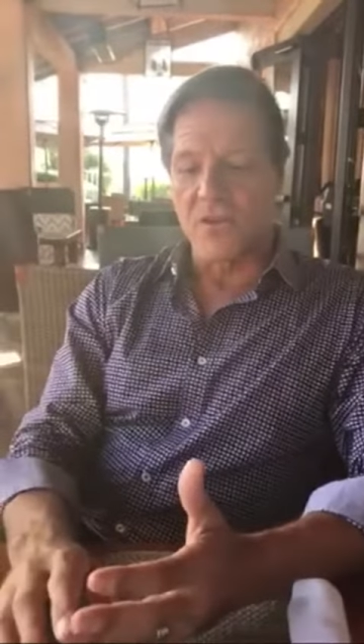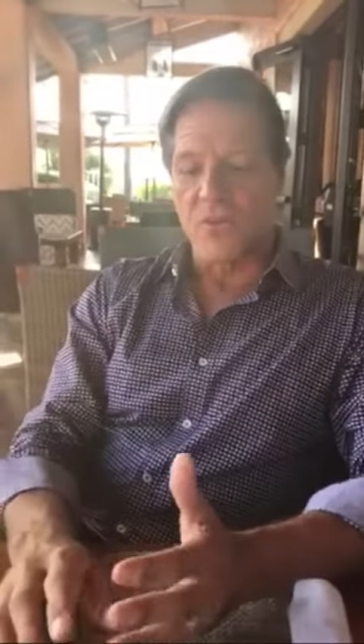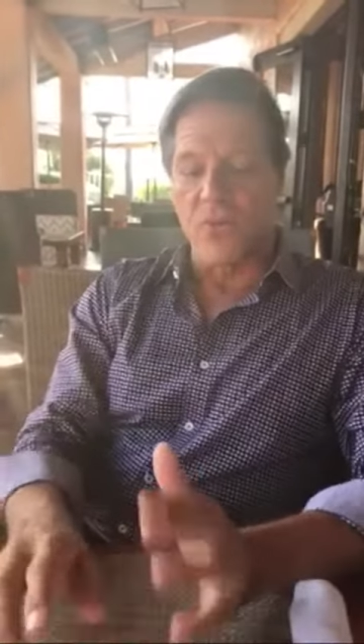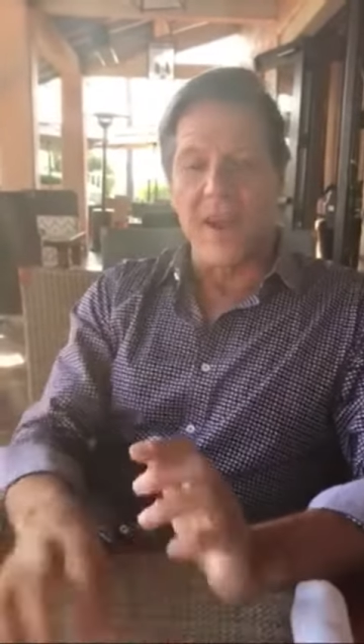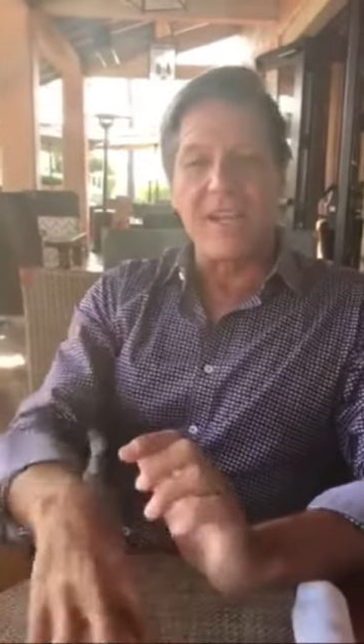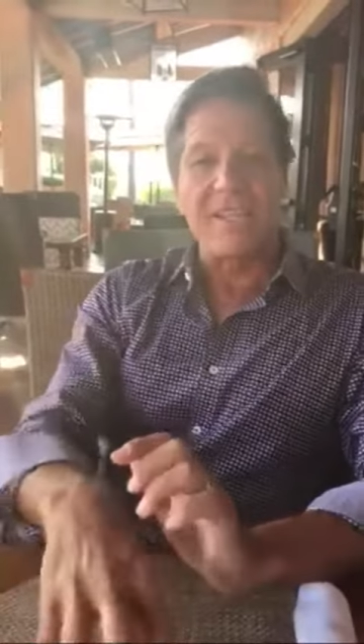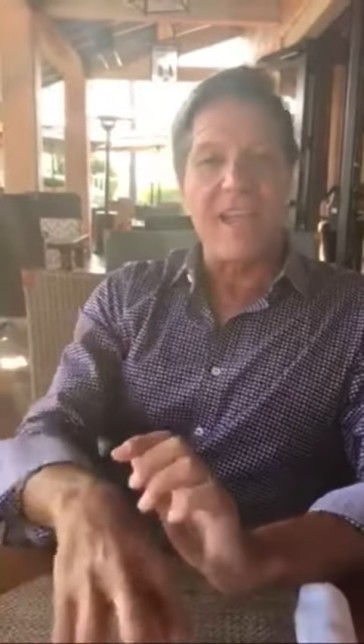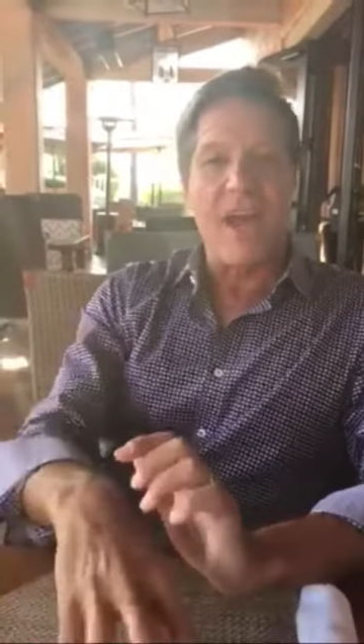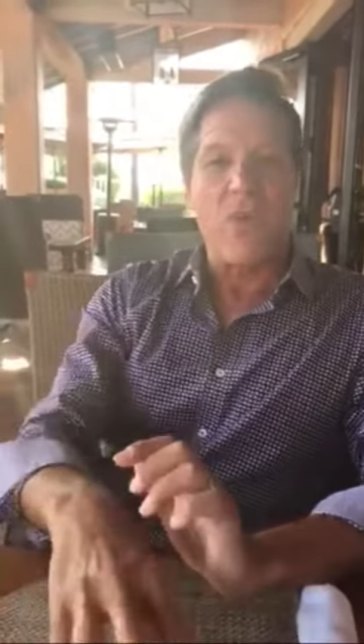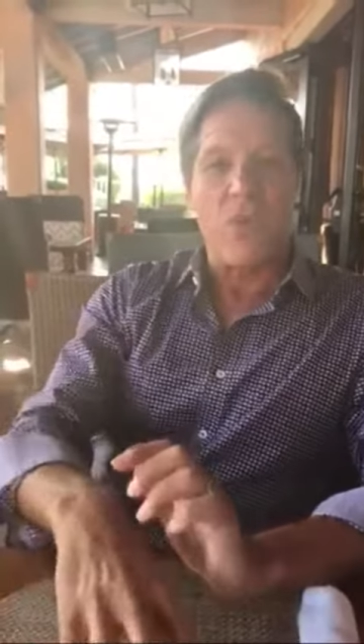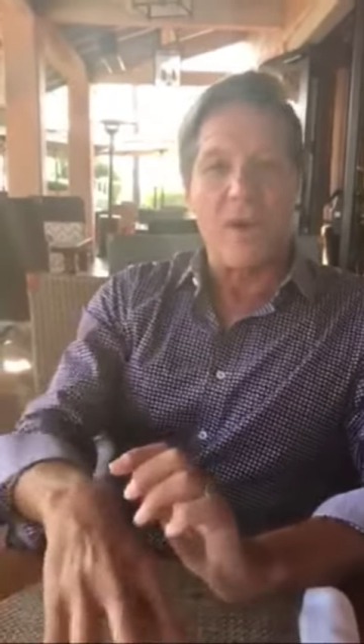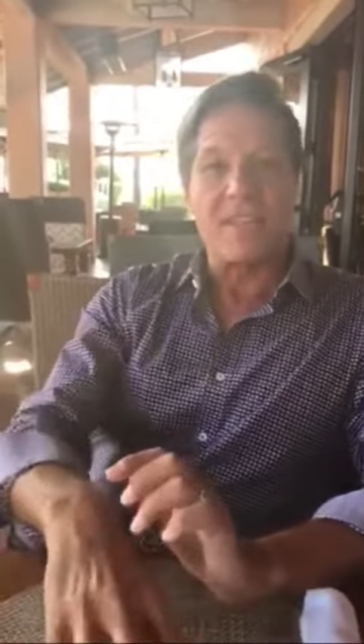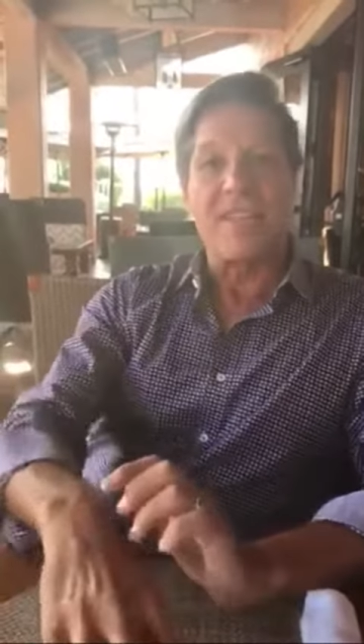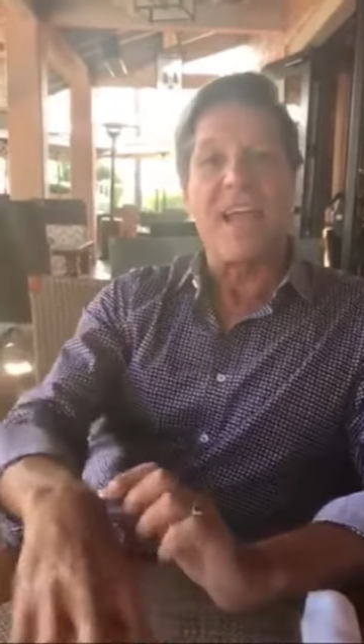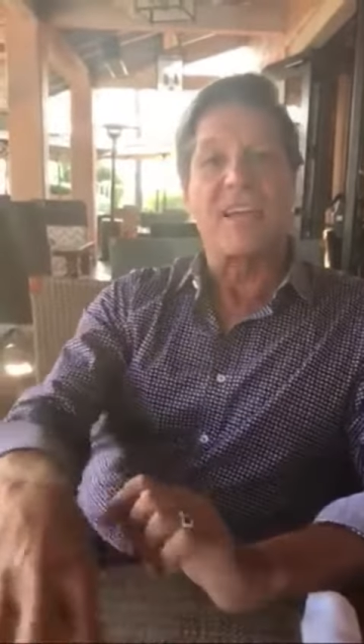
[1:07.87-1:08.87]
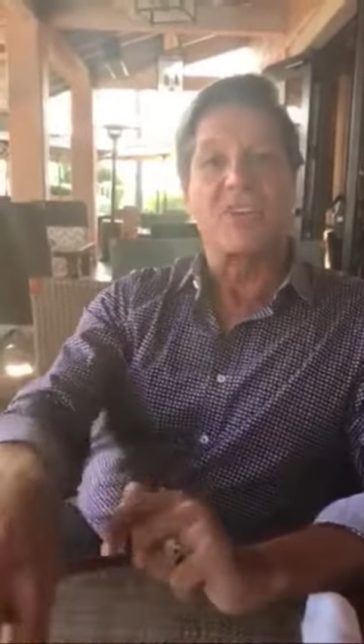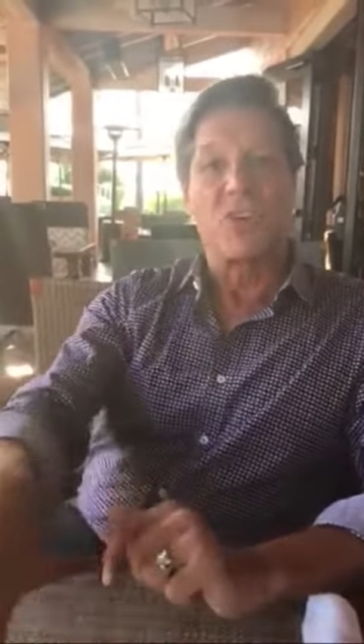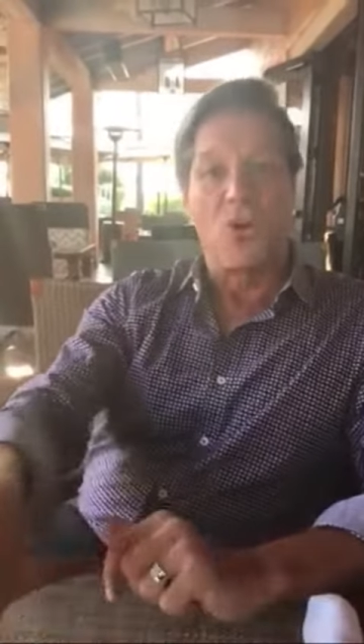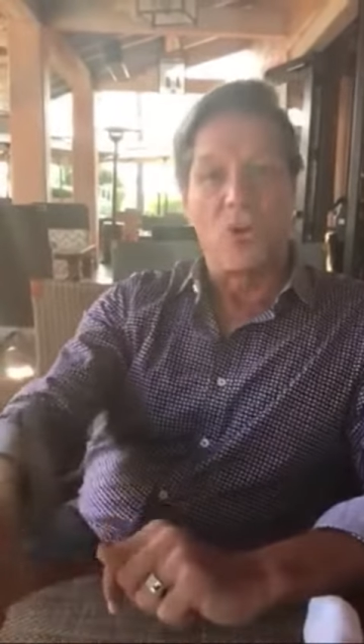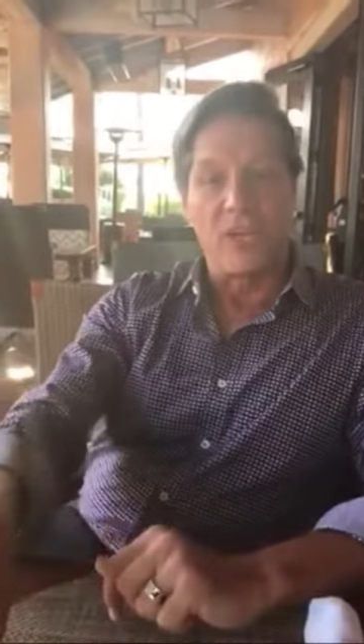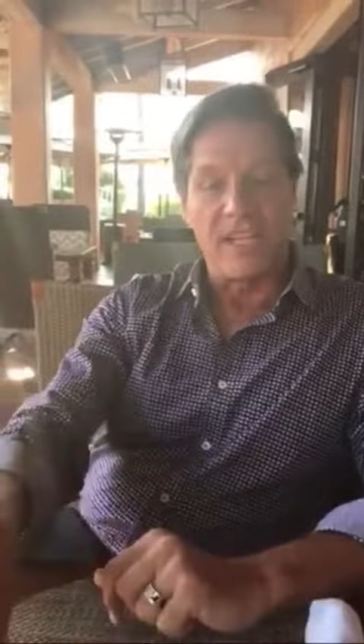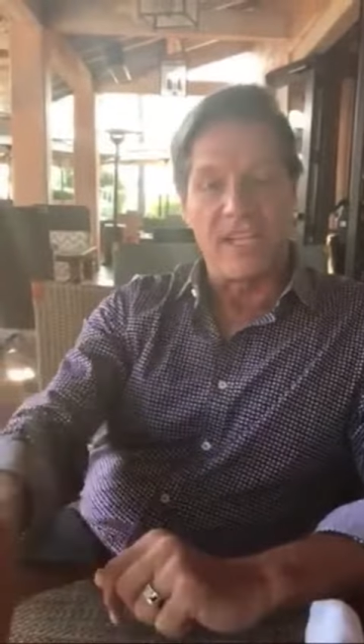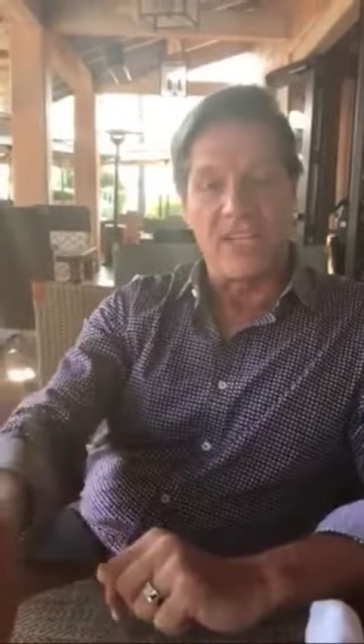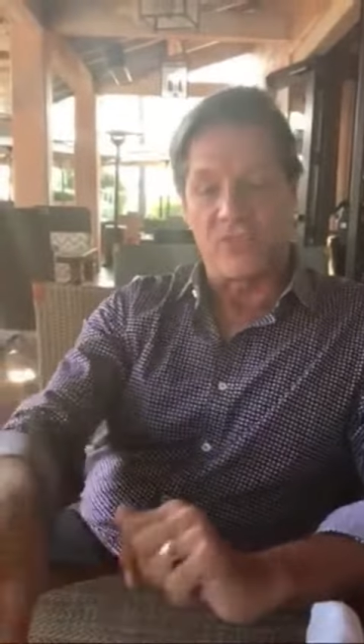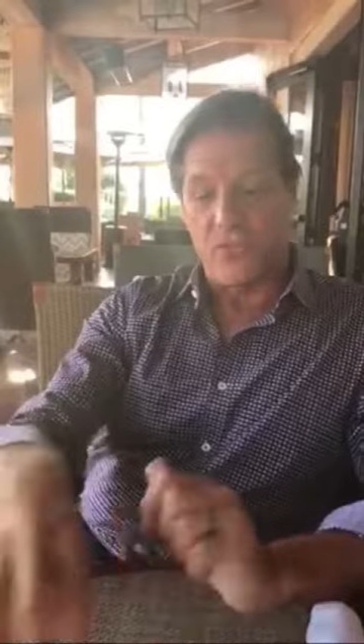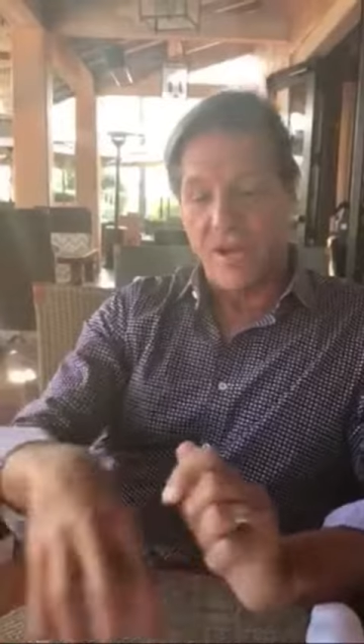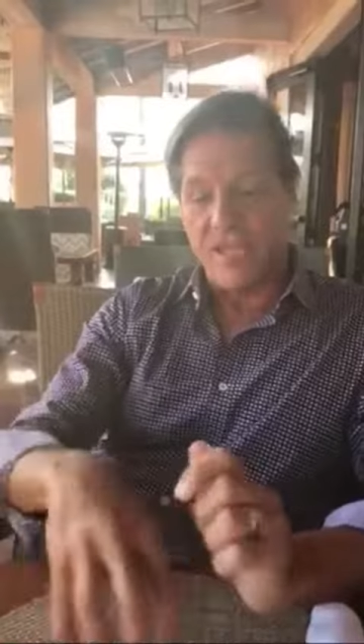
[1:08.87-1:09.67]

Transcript: write down what that goal is,